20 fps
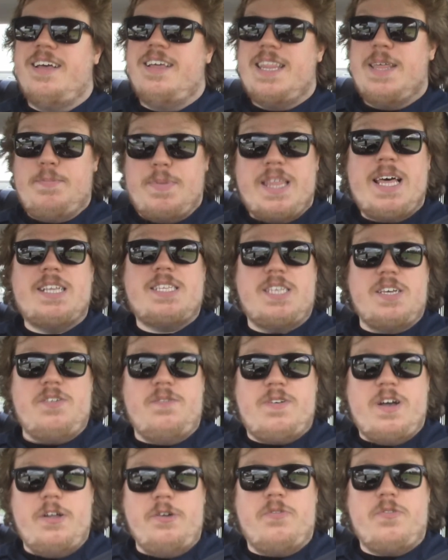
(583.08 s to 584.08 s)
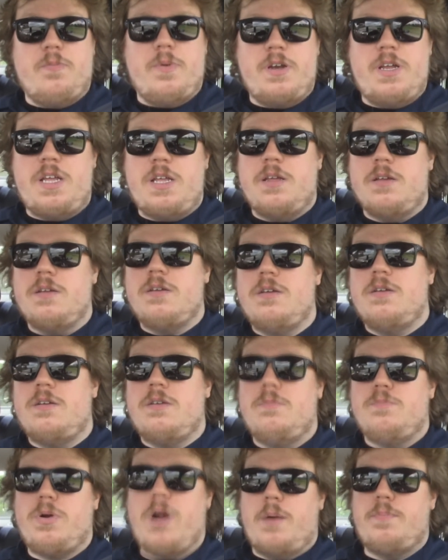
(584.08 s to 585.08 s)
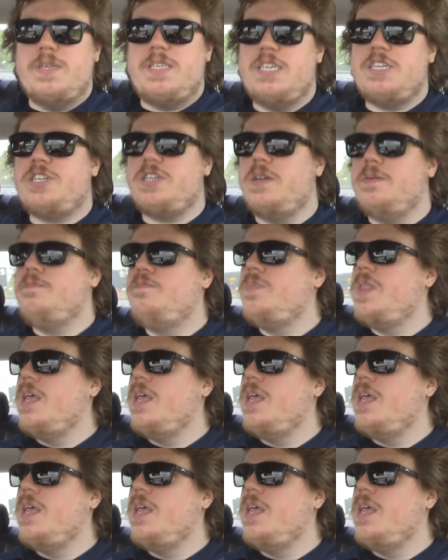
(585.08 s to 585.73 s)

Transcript: But that's a good value for money proposition.